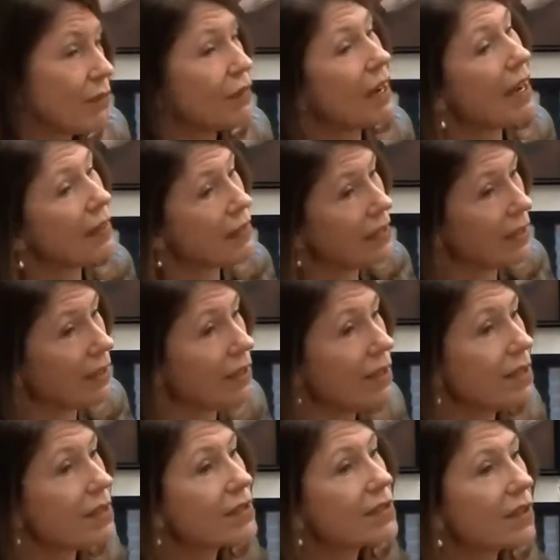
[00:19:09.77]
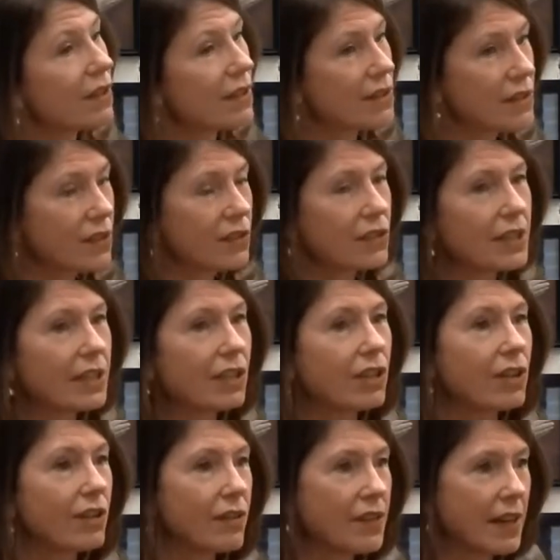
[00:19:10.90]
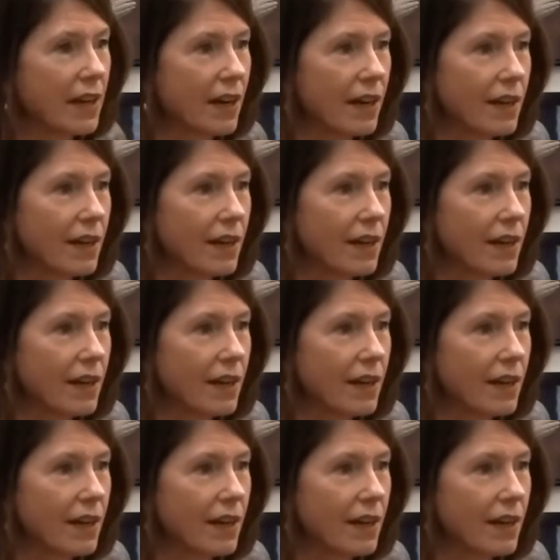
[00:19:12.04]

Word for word: five years. So there's a learning curve there.